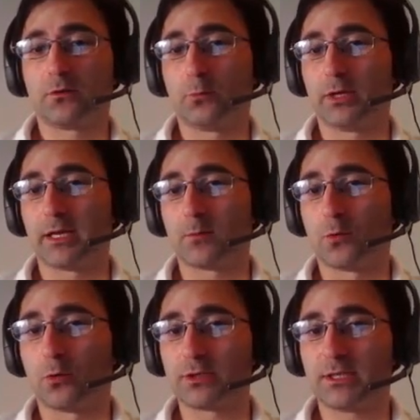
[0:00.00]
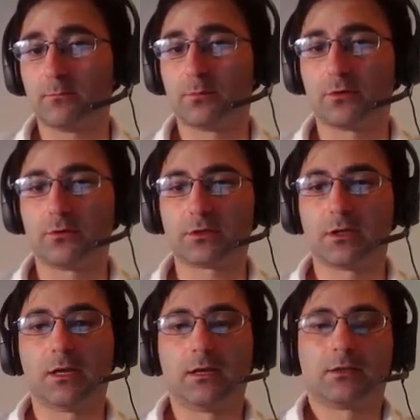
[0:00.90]
winning more tempos,
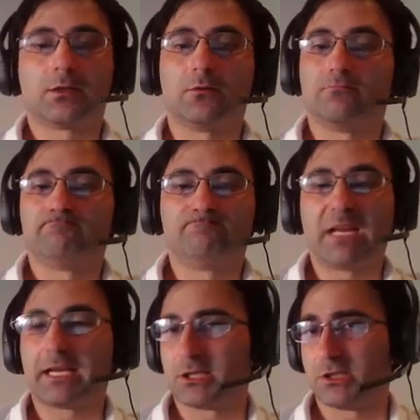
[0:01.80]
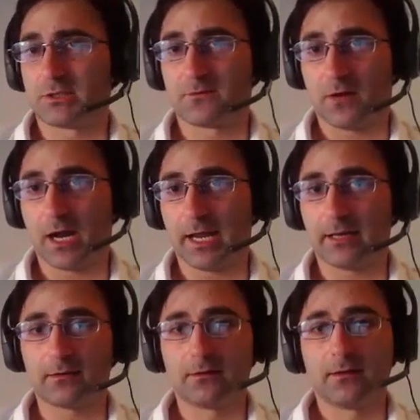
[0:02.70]
so black is just fine.